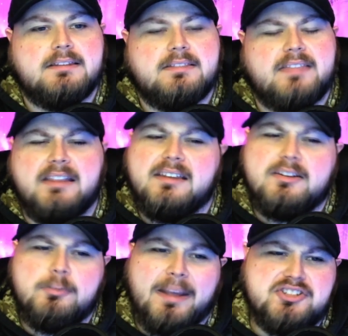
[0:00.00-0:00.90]
They
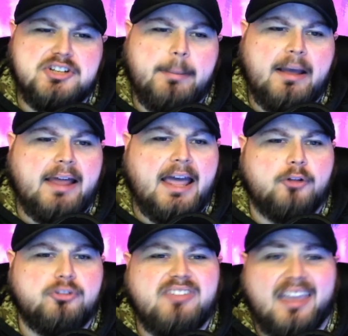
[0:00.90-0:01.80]
did mention about
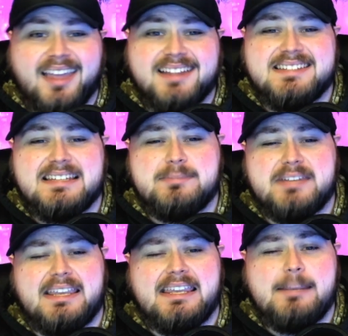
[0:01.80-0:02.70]
how Dan seems
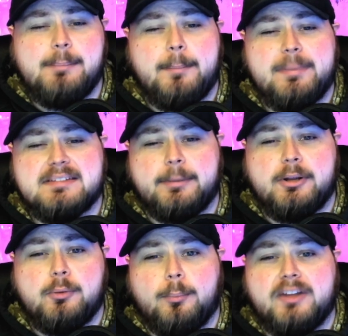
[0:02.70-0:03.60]
like he might be
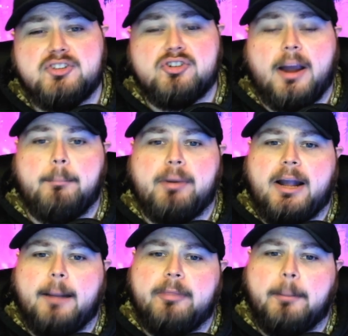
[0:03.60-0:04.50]
somebody who might try and
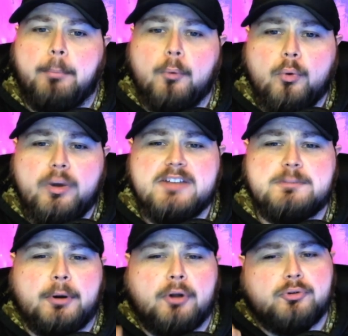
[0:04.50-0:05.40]
break up the boys,
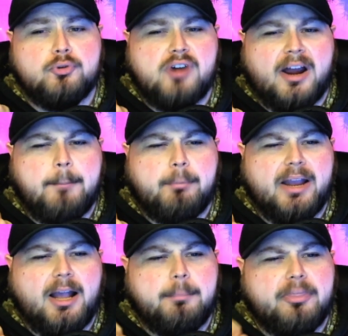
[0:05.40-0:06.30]
but also try and
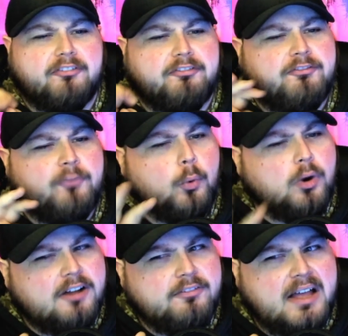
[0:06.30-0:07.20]
break up the
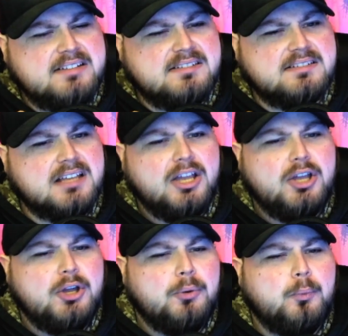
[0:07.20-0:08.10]
four of us,
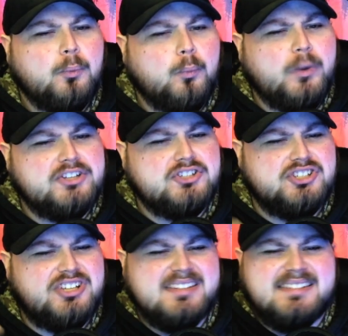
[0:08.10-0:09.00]
which
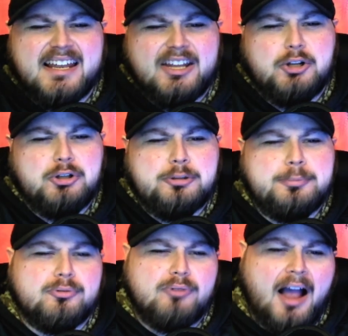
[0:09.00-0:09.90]
she said
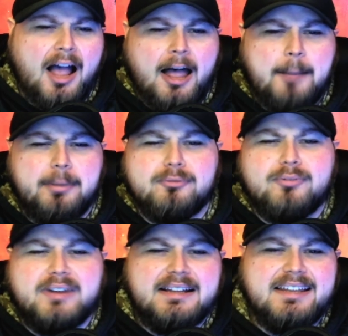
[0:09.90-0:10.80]
included Rob, but
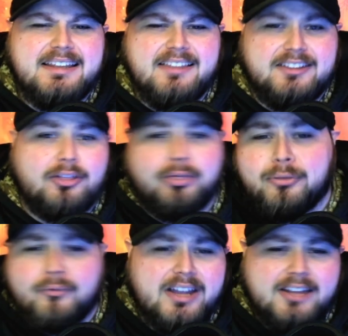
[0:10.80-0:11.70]
really like the
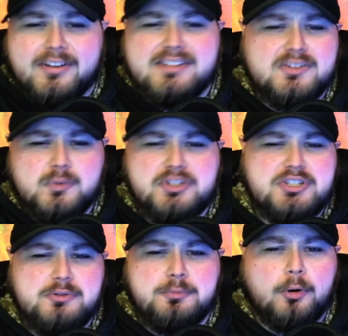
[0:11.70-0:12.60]
three of us is what
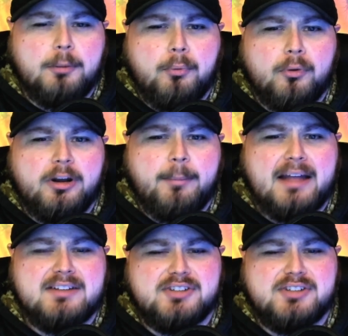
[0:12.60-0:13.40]
she was more important about.